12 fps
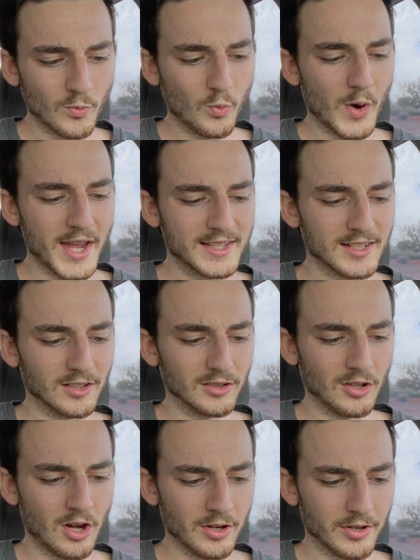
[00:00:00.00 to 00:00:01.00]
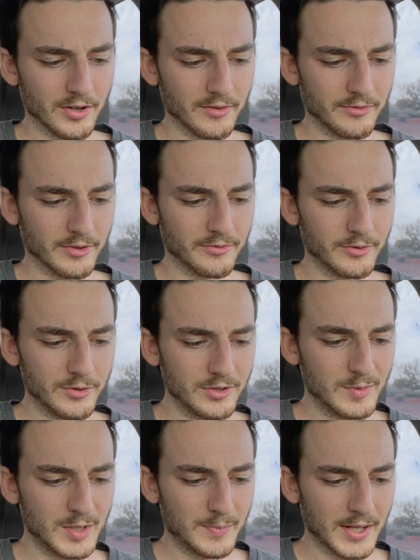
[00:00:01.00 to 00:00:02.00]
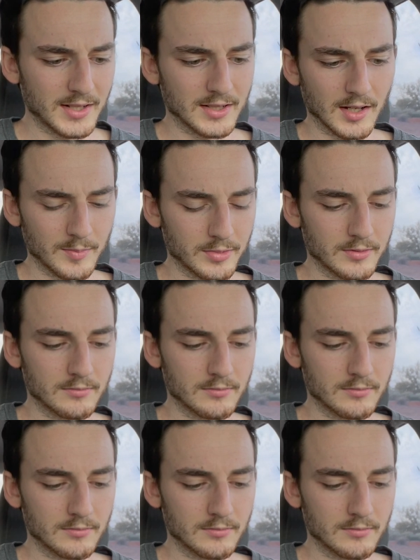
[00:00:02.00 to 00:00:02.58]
wait longer for food to be picked up.